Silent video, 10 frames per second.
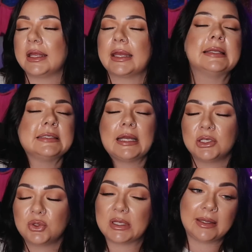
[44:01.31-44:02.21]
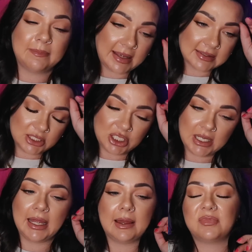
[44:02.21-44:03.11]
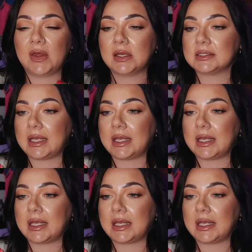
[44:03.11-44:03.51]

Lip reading: like continually messaging him things